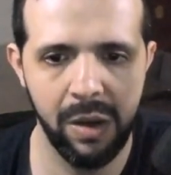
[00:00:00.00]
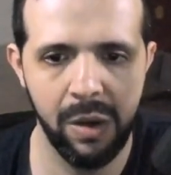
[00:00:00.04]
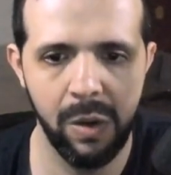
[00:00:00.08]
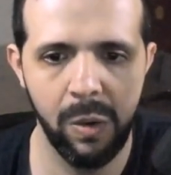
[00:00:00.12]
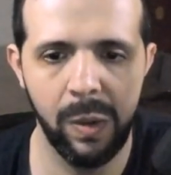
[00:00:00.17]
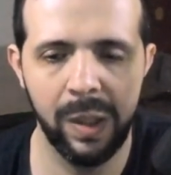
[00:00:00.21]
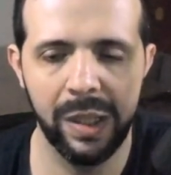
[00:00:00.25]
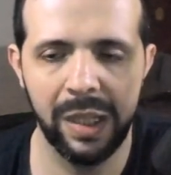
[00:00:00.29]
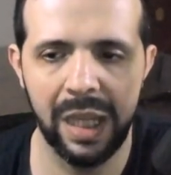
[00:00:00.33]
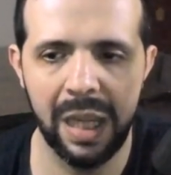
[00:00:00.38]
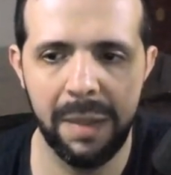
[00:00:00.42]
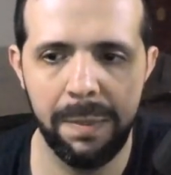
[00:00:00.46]

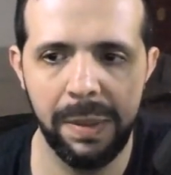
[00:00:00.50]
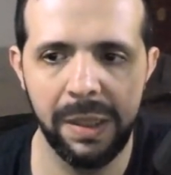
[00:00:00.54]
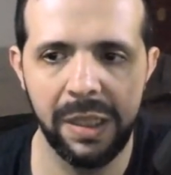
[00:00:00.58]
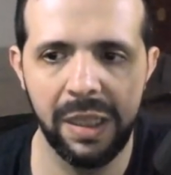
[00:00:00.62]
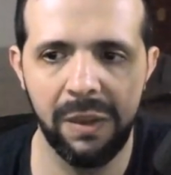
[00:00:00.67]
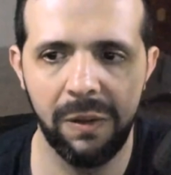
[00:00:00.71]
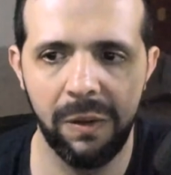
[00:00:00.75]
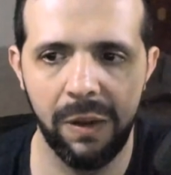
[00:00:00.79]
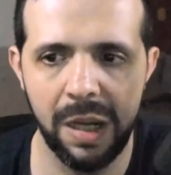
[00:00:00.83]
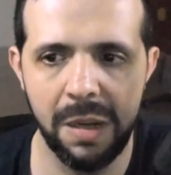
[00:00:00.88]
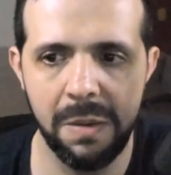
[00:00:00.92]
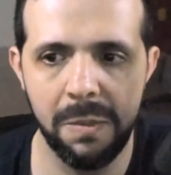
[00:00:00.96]
What happens
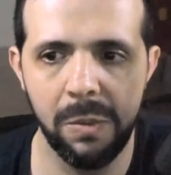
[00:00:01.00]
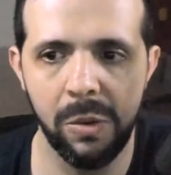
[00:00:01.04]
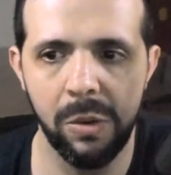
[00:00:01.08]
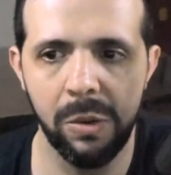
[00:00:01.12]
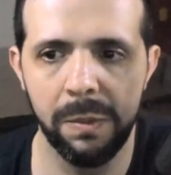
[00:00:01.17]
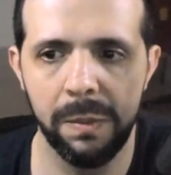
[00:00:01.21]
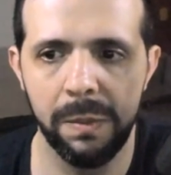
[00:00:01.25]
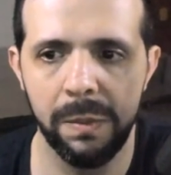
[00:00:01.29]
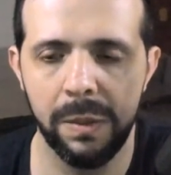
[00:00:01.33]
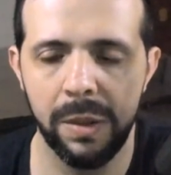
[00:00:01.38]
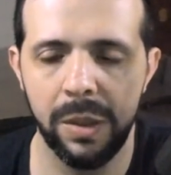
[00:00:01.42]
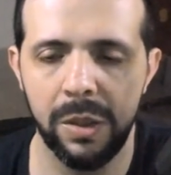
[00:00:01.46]
if I move
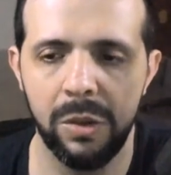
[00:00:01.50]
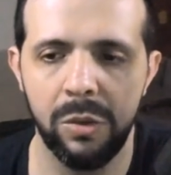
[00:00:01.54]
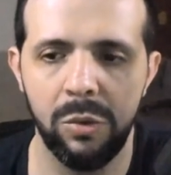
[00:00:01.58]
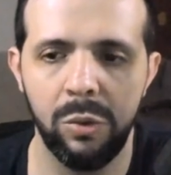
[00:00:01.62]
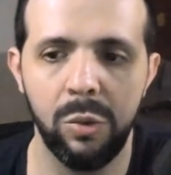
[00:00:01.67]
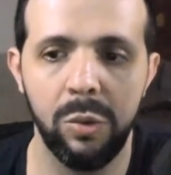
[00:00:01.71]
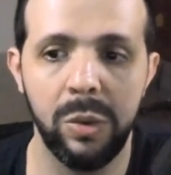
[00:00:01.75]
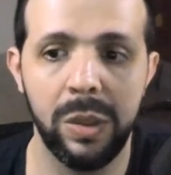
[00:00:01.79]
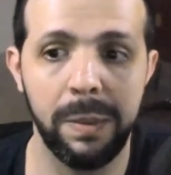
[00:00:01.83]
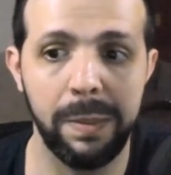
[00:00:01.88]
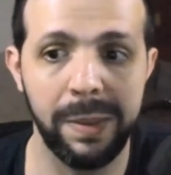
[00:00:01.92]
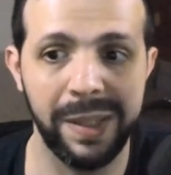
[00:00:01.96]

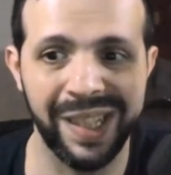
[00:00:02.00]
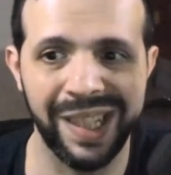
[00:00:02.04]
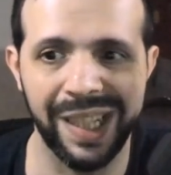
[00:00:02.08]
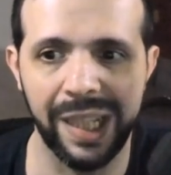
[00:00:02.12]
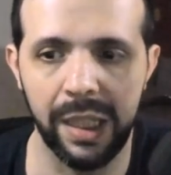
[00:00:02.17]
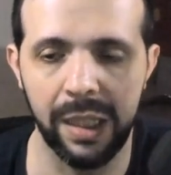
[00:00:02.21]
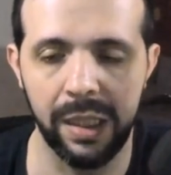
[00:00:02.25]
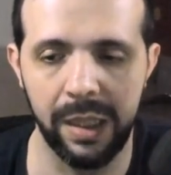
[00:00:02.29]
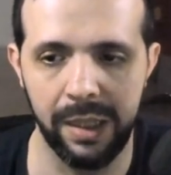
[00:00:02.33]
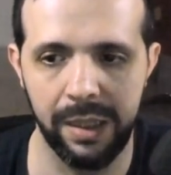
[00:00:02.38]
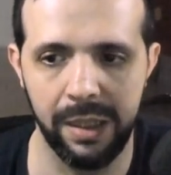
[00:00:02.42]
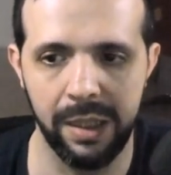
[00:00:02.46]
to the
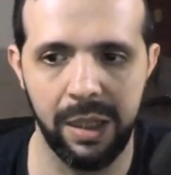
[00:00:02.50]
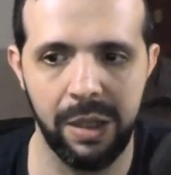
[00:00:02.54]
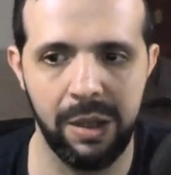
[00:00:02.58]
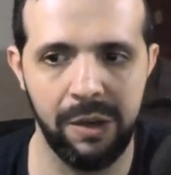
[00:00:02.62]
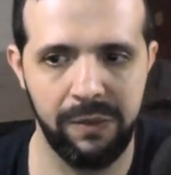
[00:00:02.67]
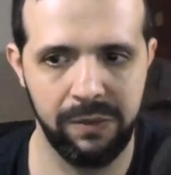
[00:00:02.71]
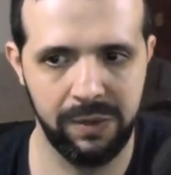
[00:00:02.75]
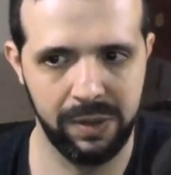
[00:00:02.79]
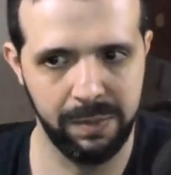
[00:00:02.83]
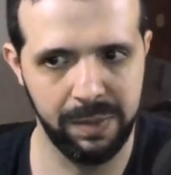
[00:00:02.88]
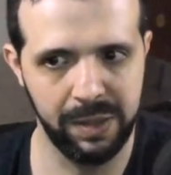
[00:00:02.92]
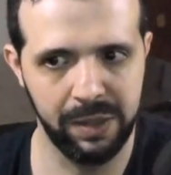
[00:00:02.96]
beginning of
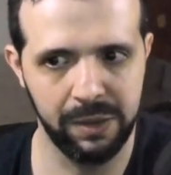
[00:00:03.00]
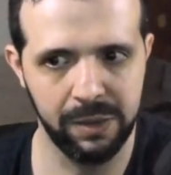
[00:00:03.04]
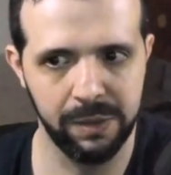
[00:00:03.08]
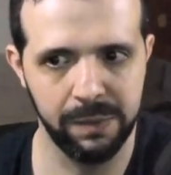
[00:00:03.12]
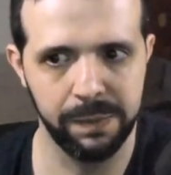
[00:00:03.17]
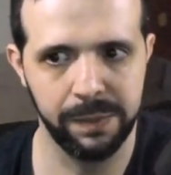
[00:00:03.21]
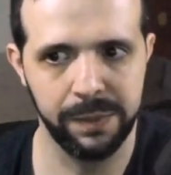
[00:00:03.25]
the method?